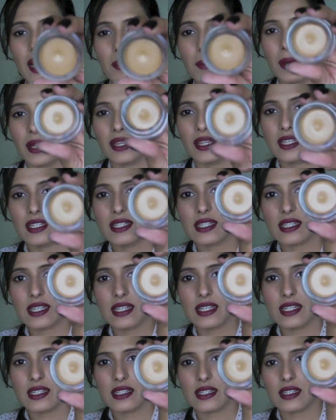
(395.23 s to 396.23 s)
but this
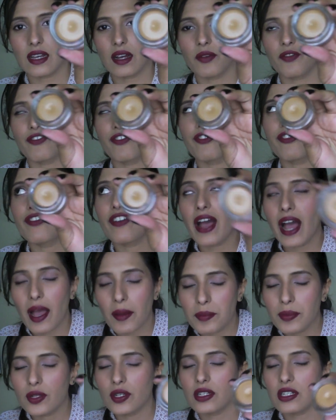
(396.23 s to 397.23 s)
is a
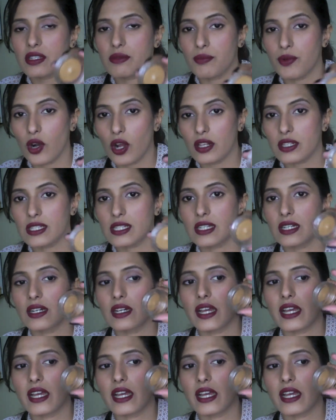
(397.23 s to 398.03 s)
fabulous bronzer,